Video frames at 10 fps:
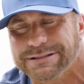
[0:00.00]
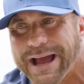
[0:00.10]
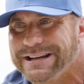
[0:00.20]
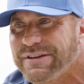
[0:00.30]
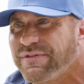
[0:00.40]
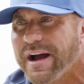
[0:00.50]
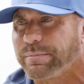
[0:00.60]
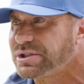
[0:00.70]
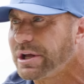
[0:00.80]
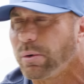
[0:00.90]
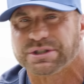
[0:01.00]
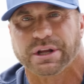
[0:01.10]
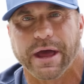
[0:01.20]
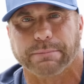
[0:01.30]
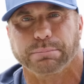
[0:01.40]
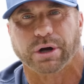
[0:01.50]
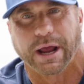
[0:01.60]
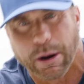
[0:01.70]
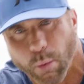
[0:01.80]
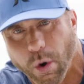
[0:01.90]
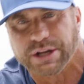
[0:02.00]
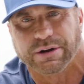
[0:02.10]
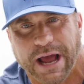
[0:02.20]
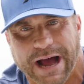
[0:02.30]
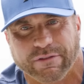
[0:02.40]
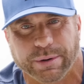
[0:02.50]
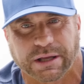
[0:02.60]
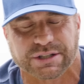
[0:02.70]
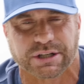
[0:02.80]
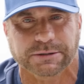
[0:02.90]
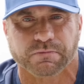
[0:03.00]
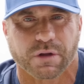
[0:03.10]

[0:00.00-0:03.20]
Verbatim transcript: ninety-five percent of what's in that book, and I want you to have it because